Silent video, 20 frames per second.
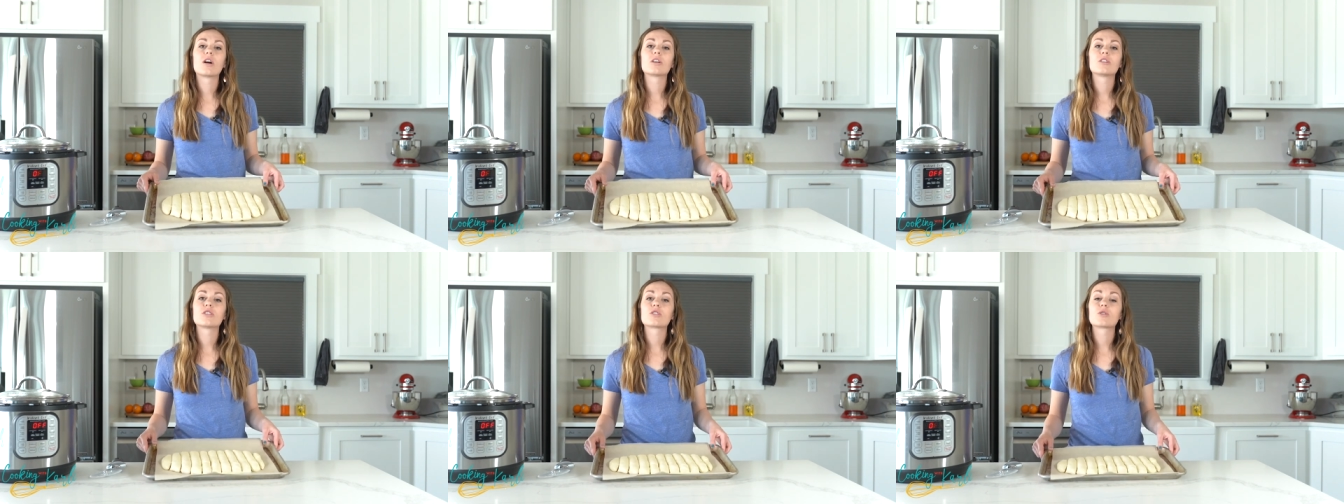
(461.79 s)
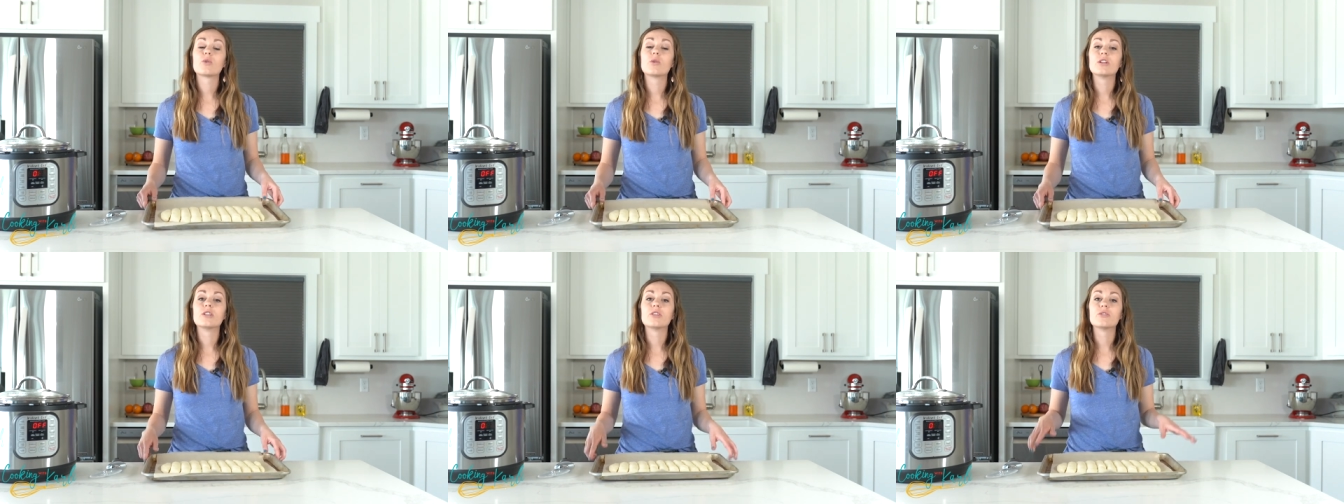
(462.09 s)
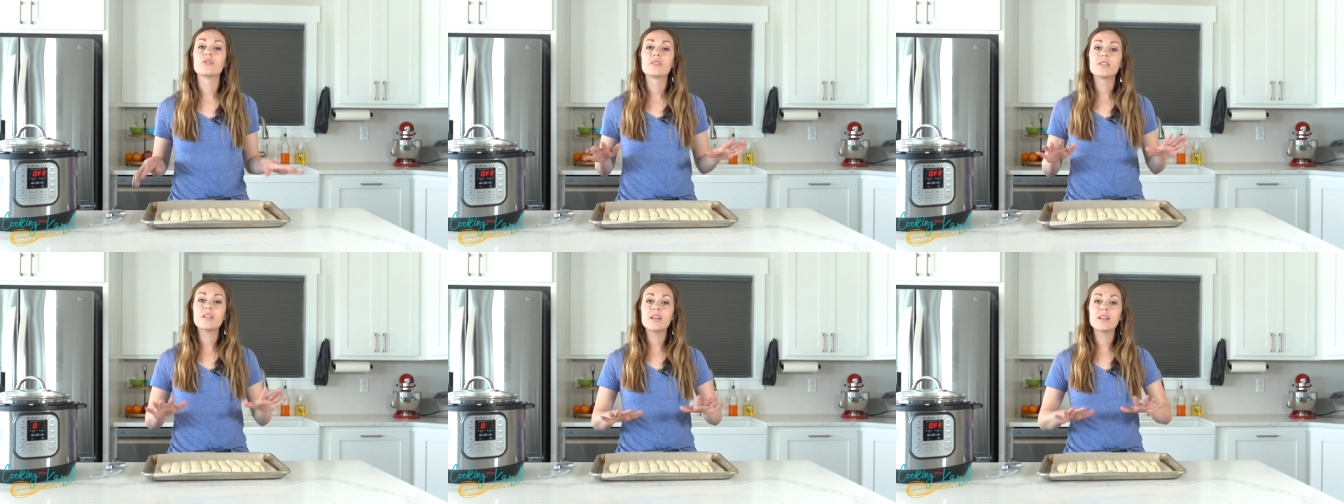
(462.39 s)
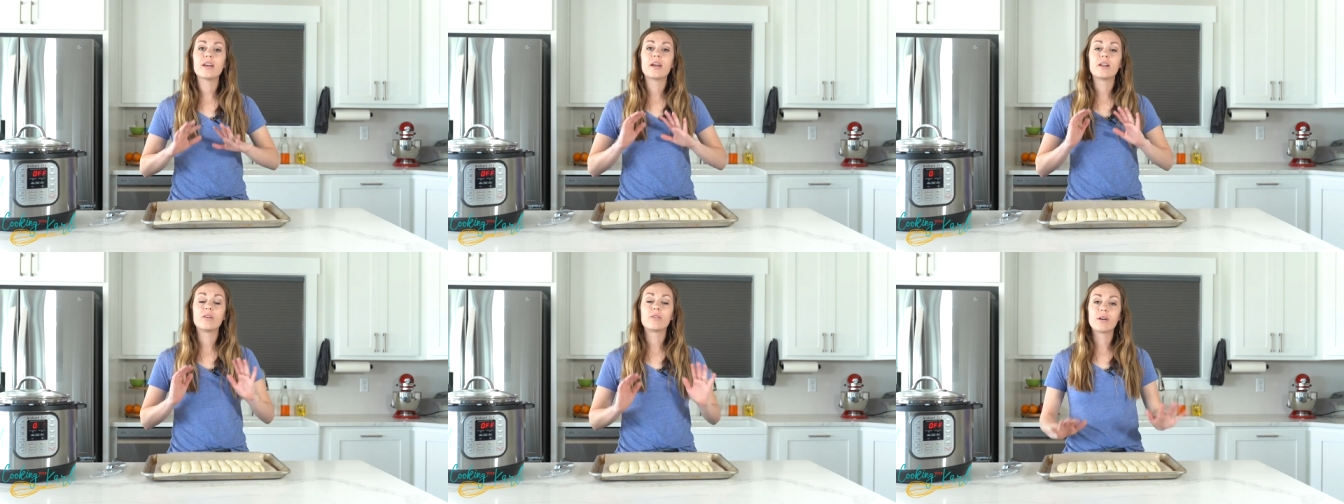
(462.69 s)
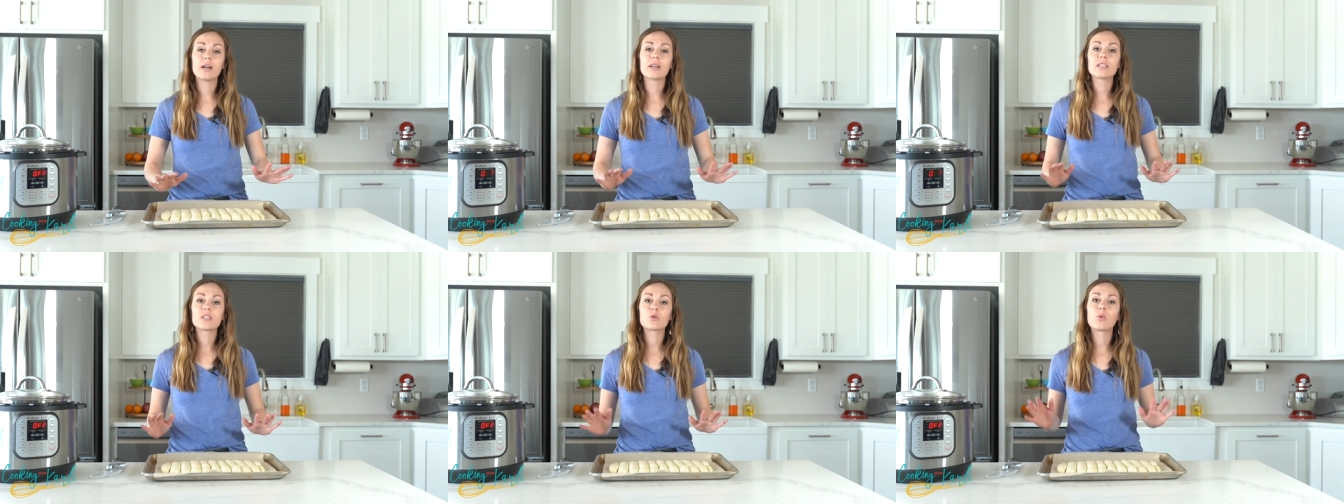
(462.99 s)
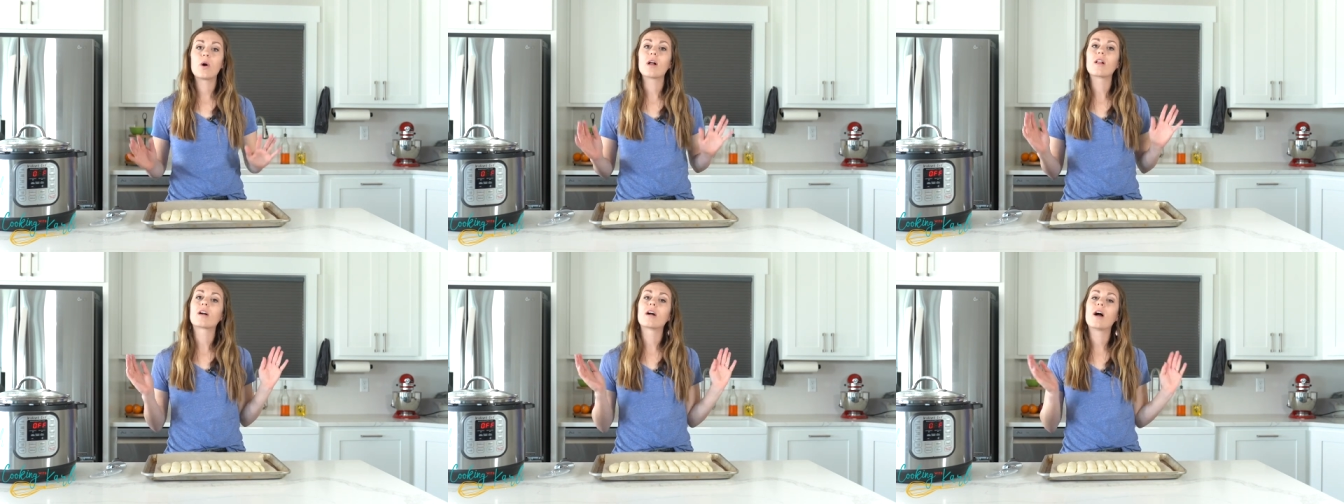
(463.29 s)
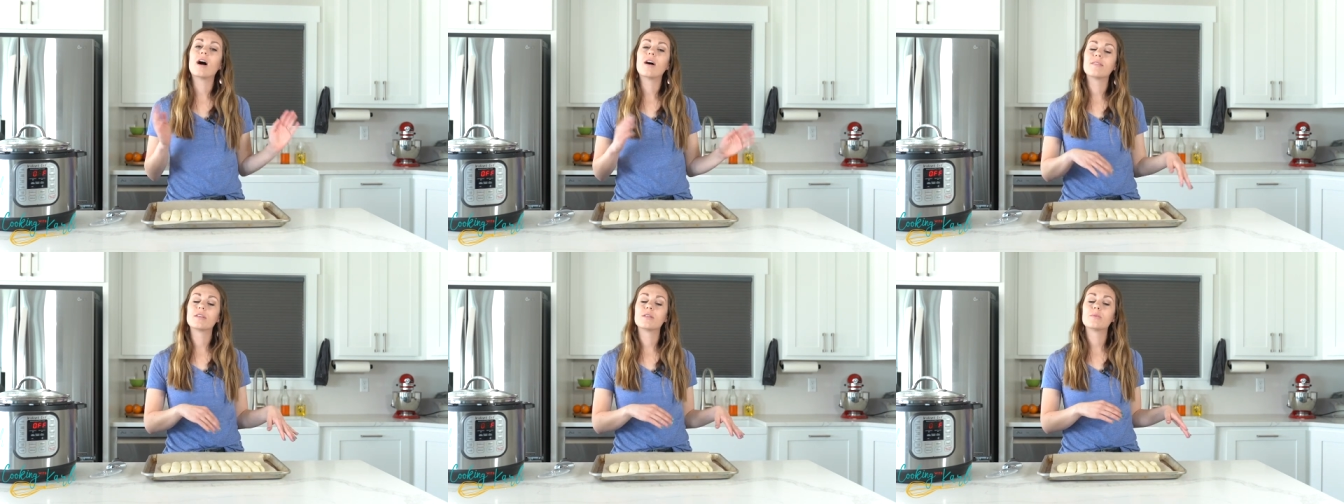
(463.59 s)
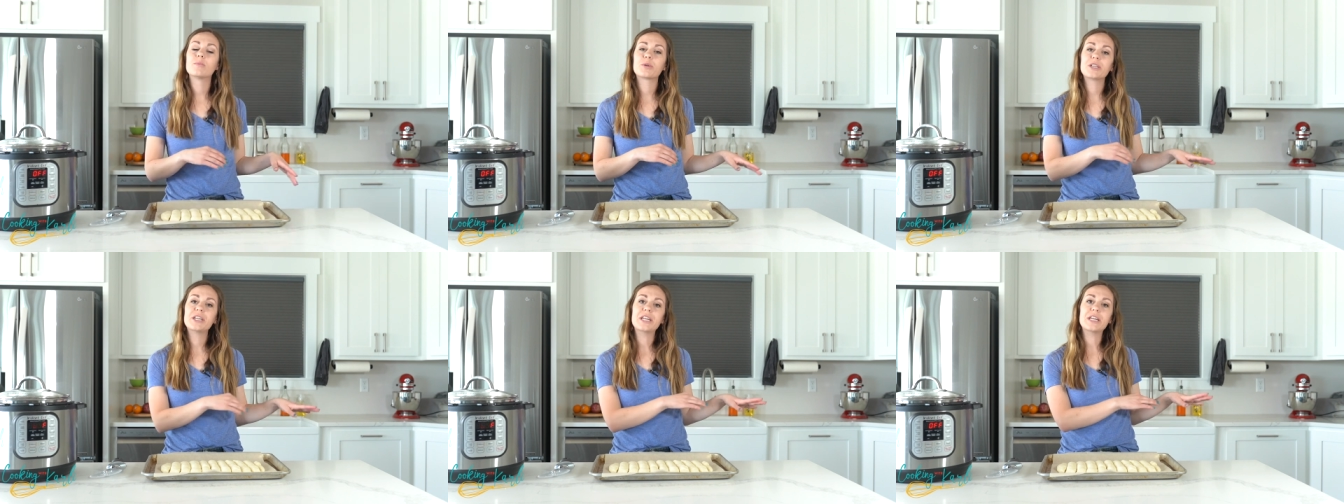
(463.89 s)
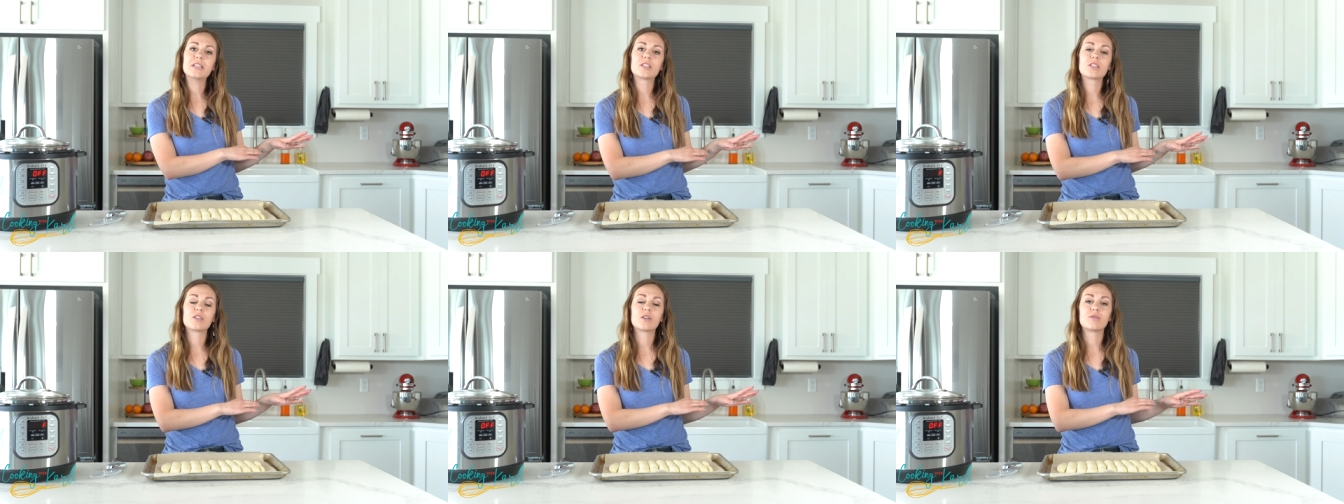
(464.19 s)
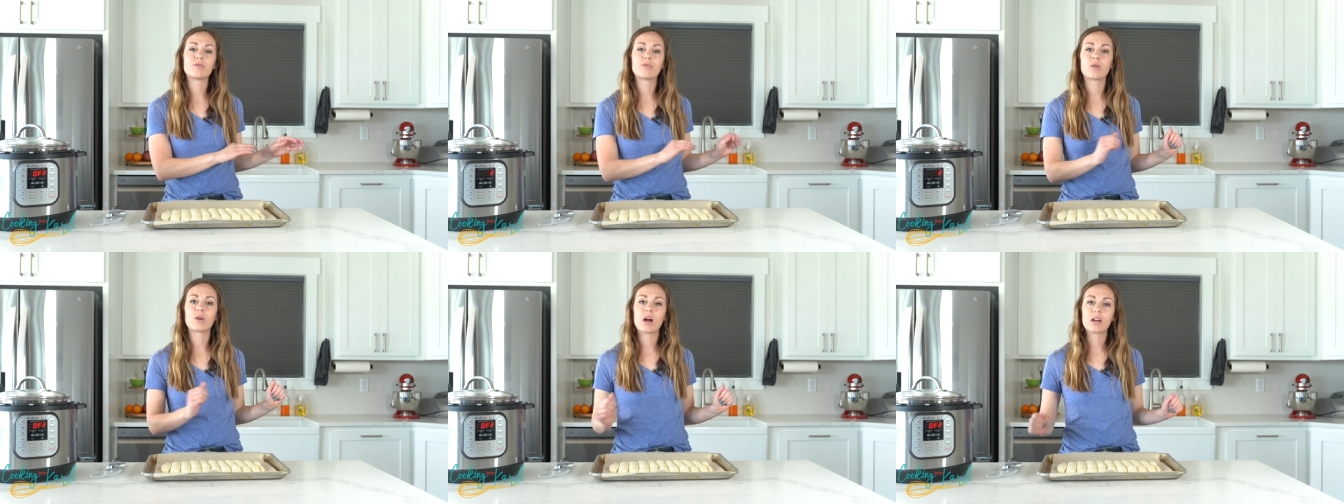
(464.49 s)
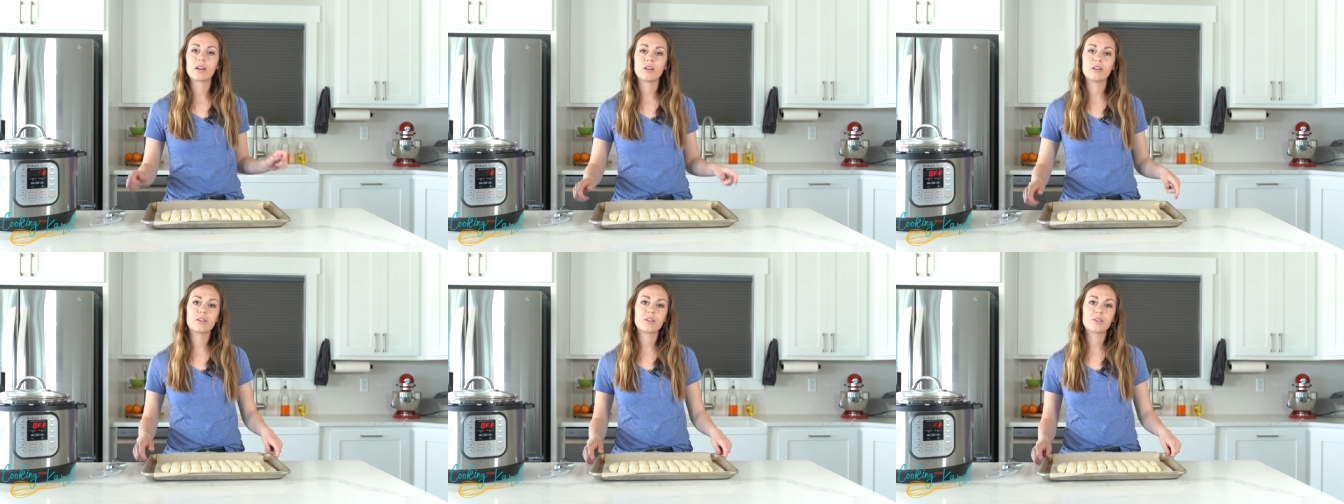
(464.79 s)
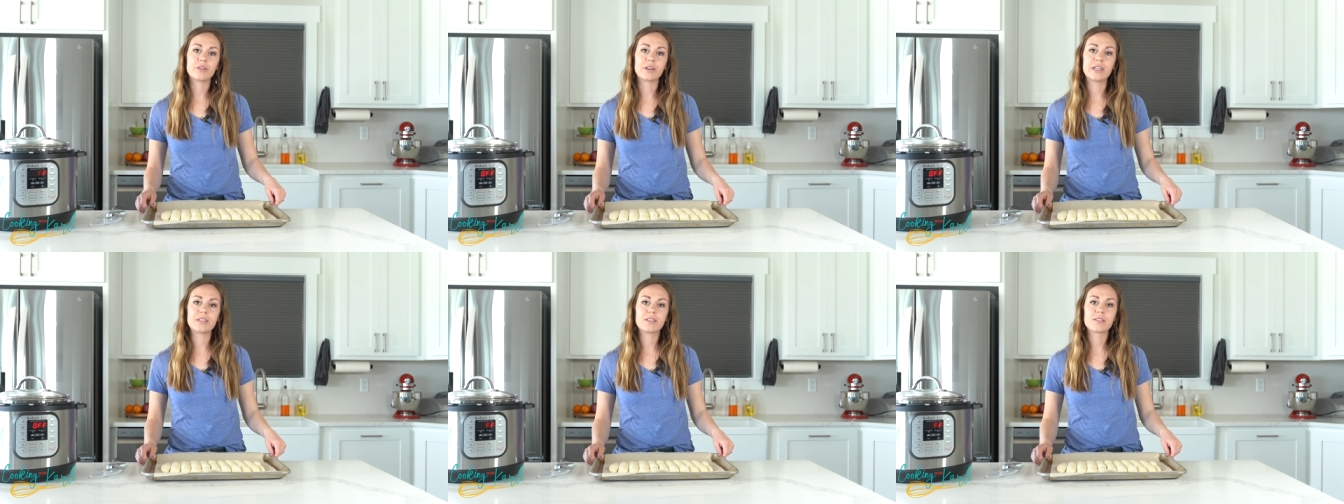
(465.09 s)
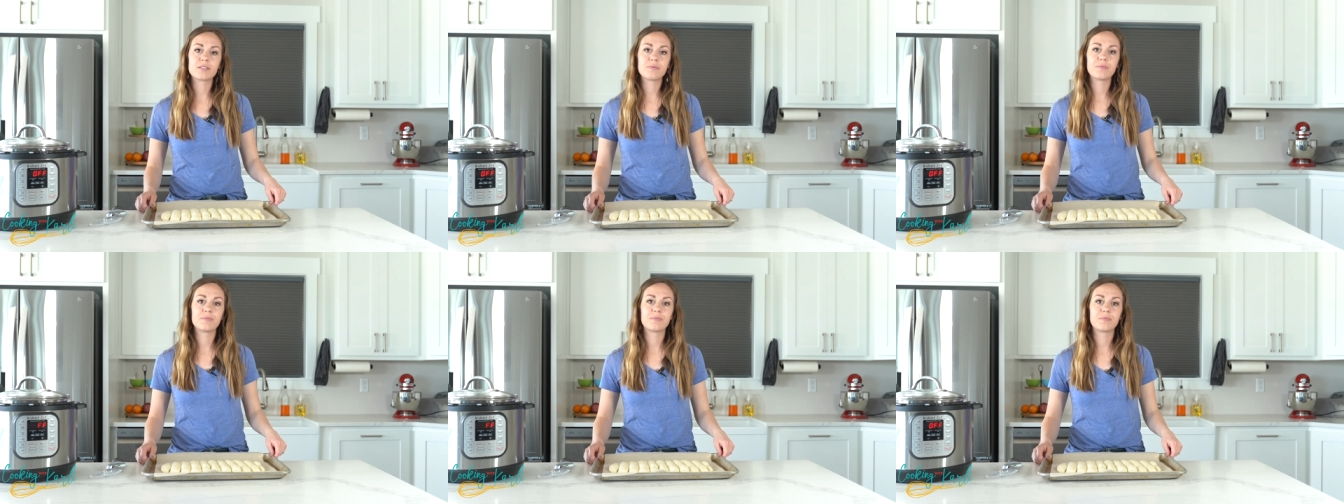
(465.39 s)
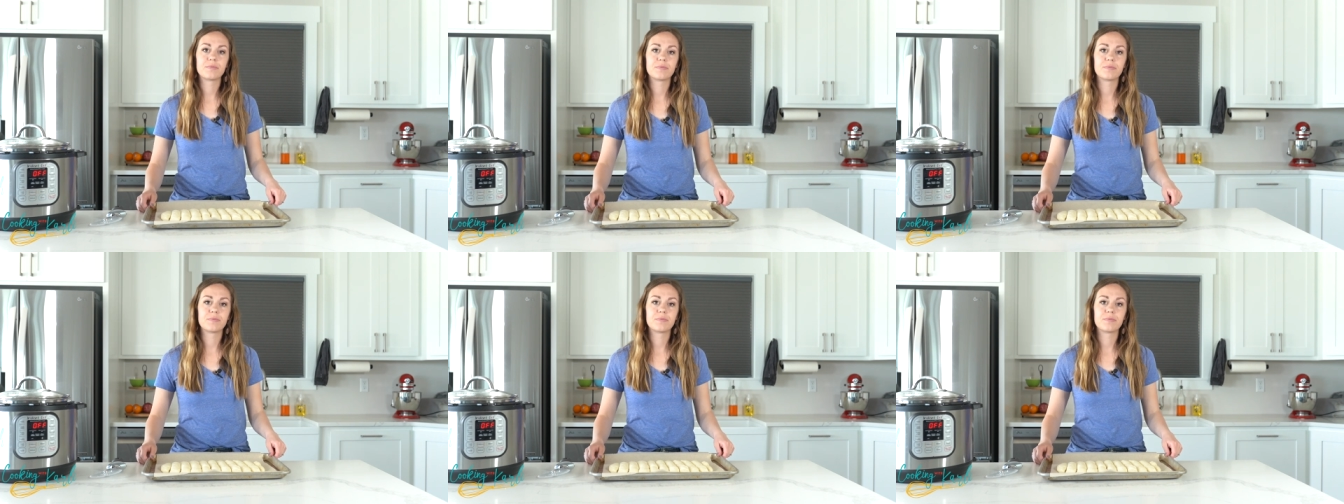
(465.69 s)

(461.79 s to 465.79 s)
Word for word: are just going to sit and rest while our oven preheats to 400 degrees.